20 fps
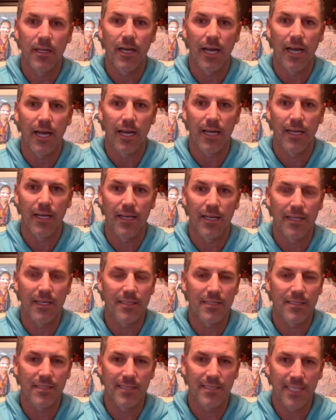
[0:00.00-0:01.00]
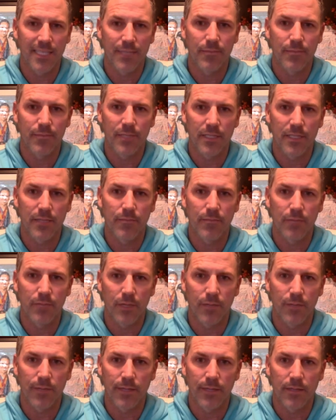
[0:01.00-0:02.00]
And it's a deep, deep
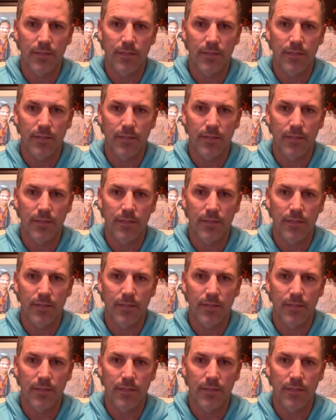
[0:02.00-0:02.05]
moment.